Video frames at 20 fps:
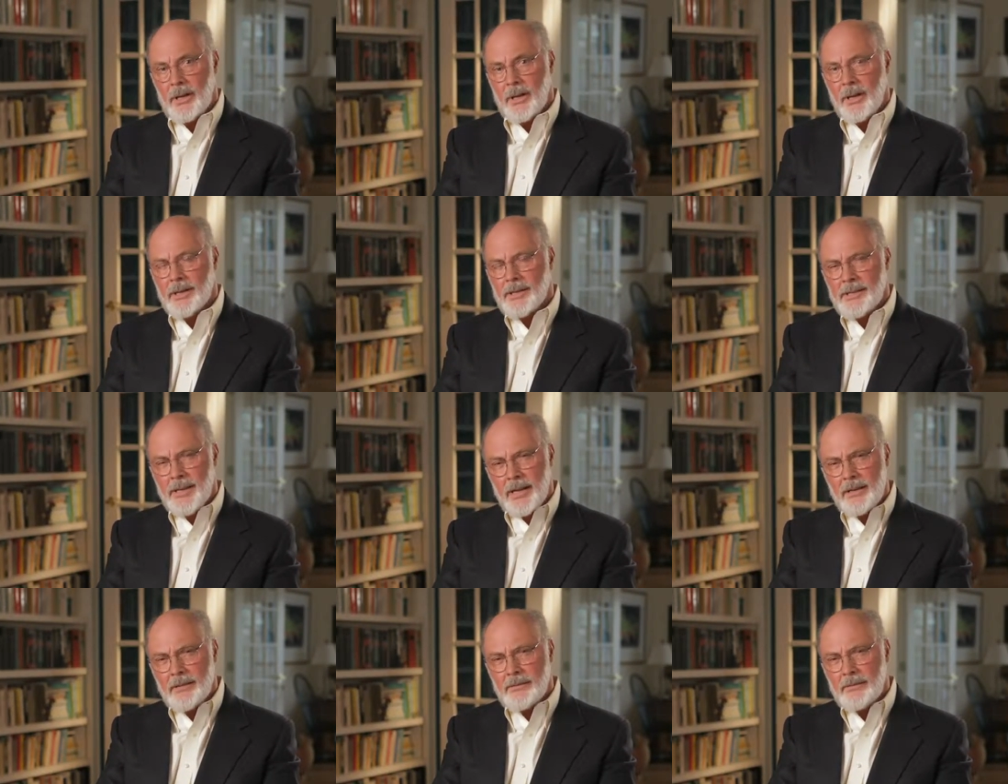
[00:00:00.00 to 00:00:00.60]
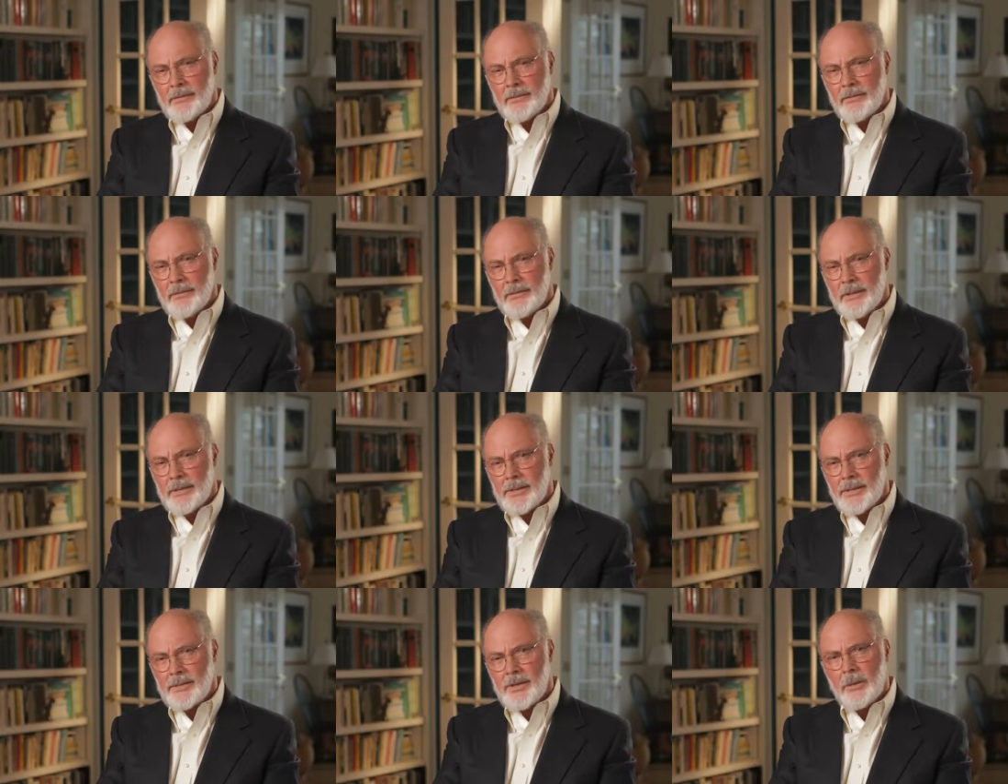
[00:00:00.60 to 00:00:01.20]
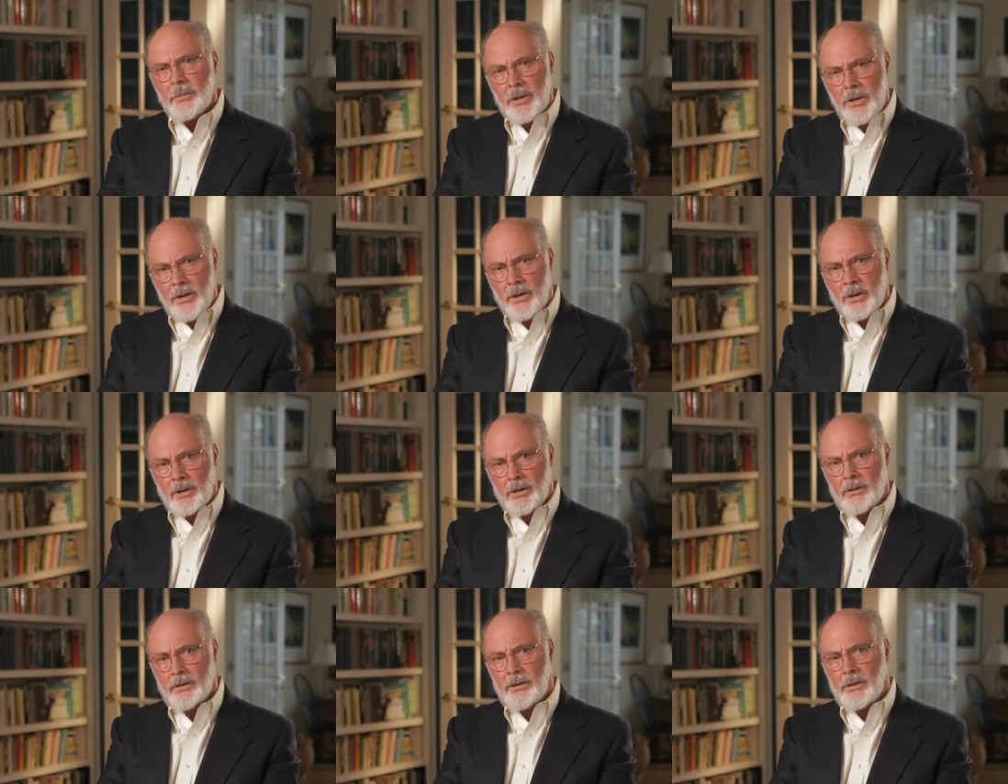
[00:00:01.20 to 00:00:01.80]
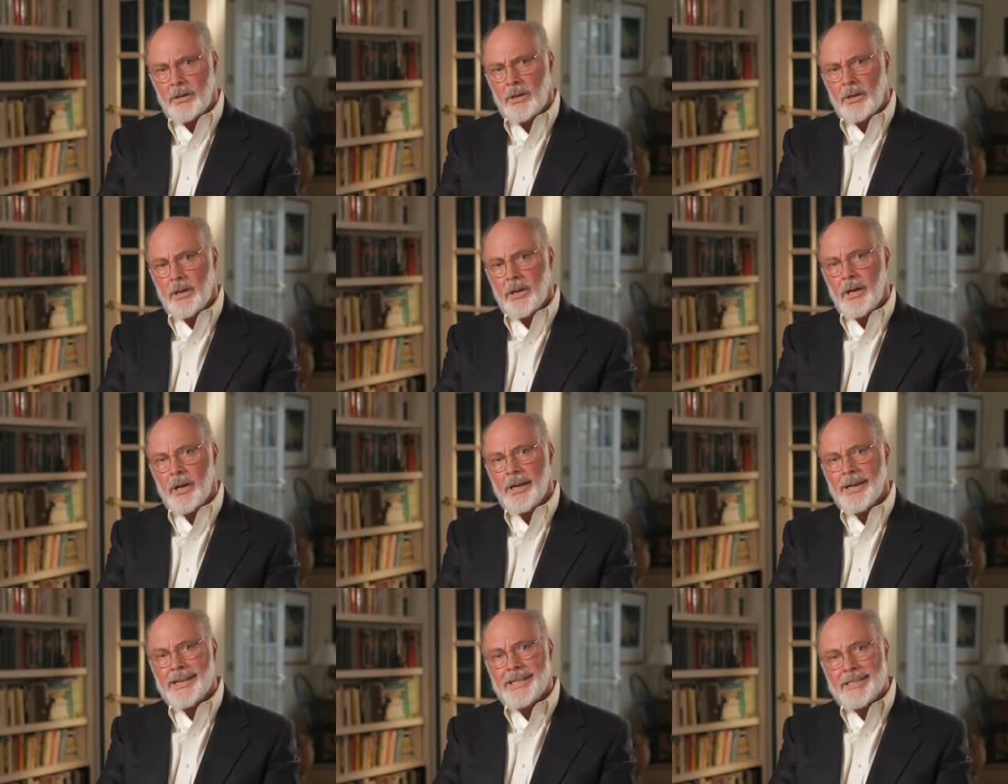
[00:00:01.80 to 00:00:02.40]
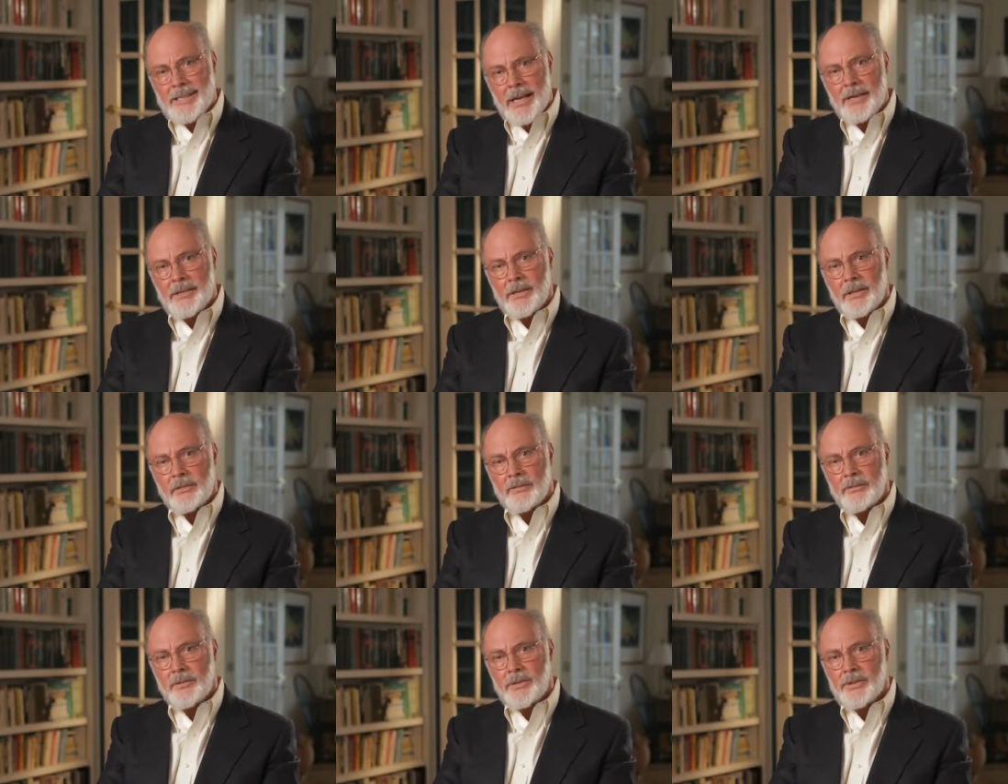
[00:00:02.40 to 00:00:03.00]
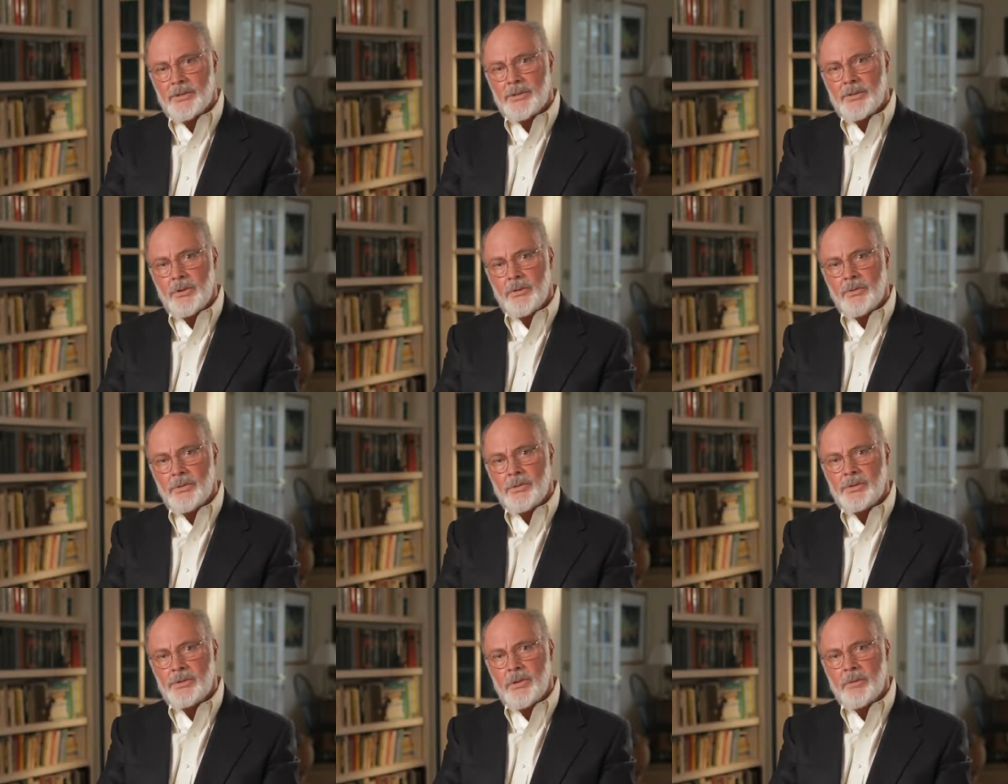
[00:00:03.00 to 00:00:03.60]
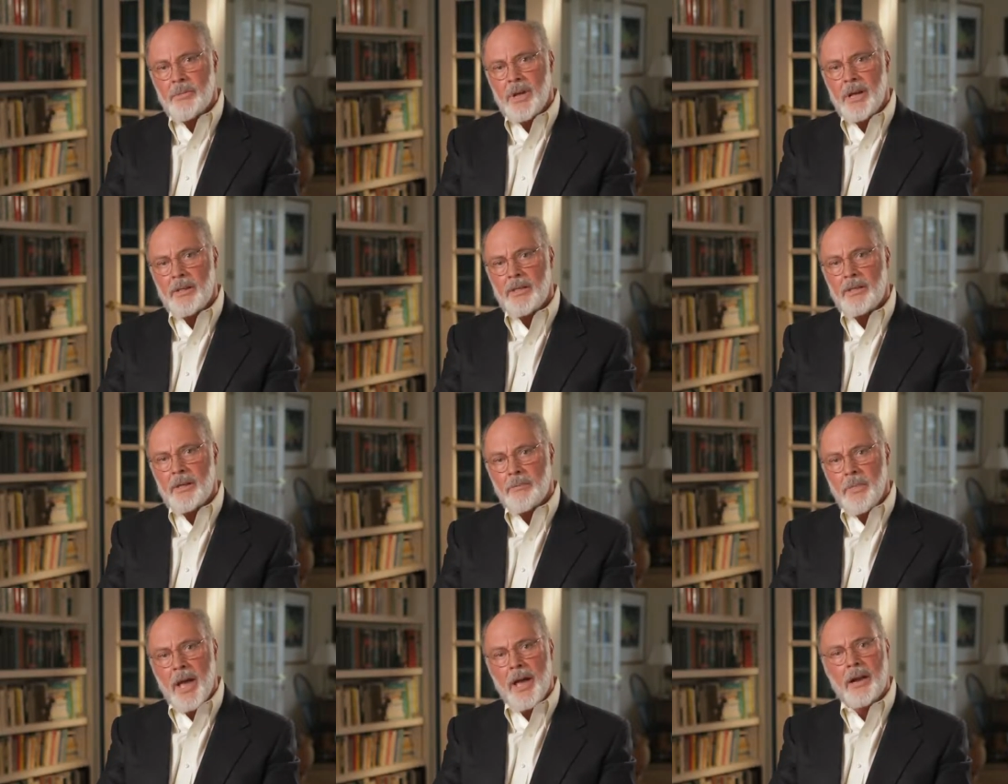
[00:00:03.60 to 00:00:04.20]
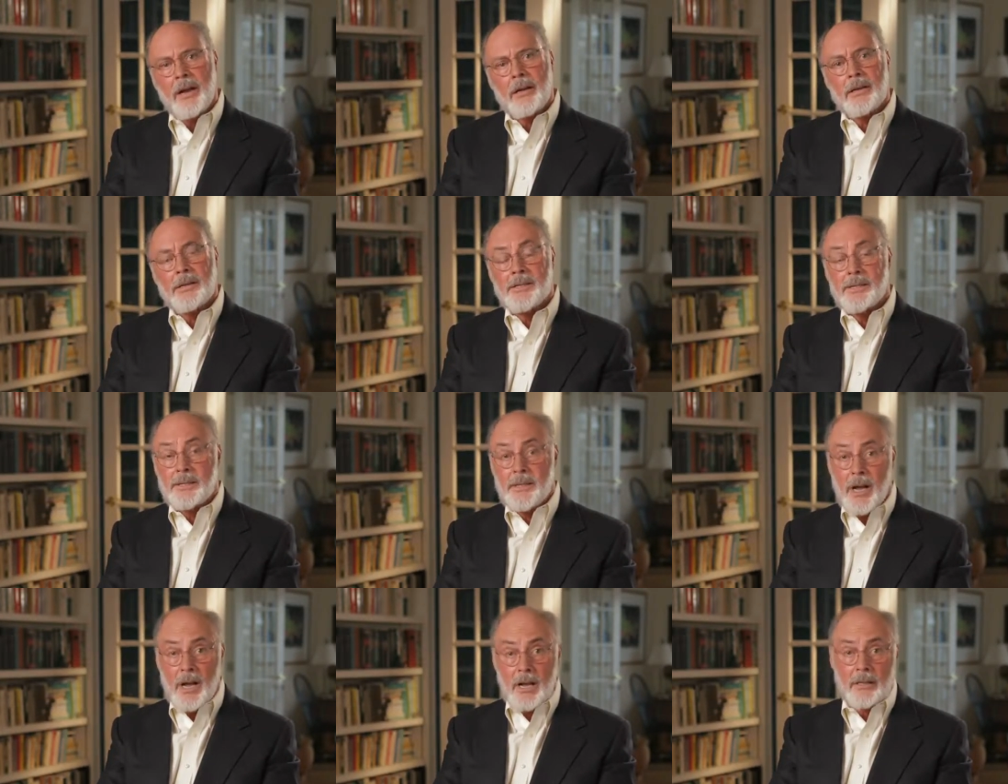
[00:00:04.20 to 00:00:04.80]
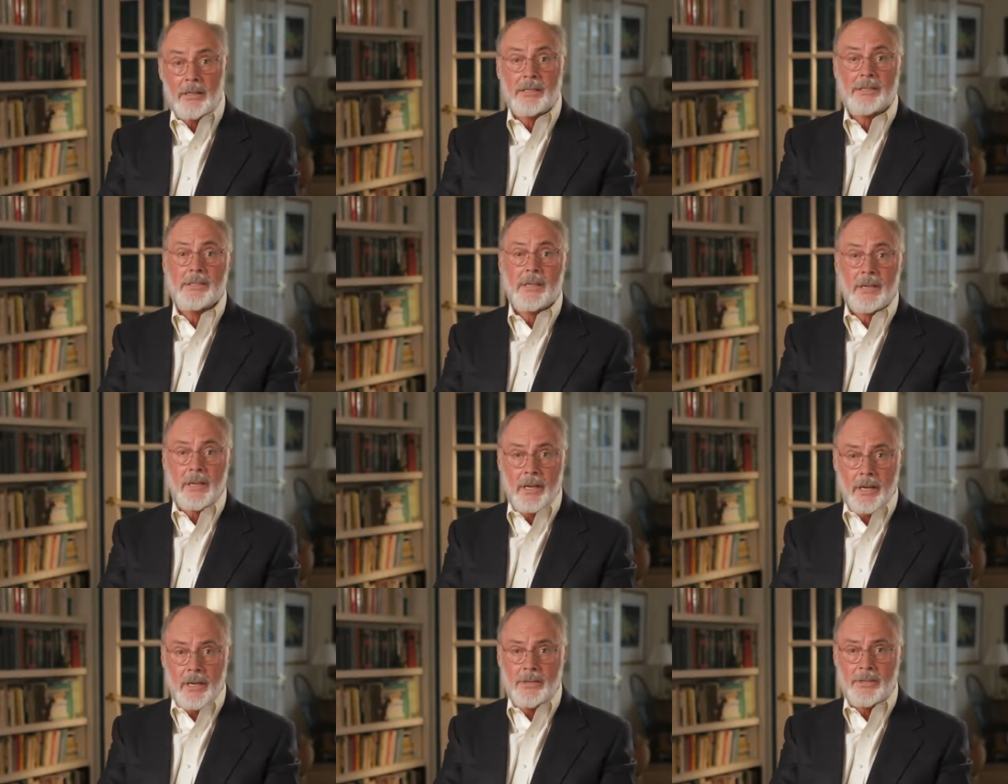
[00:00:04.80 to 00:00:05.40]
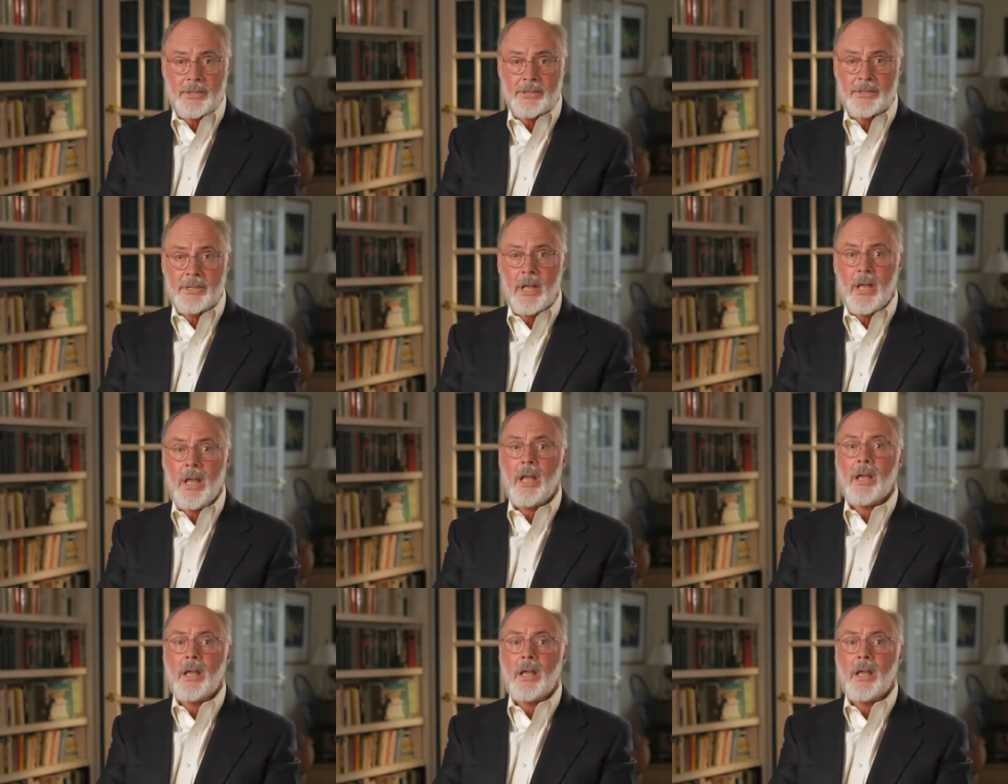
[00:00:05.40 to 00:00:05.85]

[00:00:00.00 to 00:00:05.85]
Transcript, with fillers: Instead, it's a double hook an incentive for students to make thematic and stylistic connections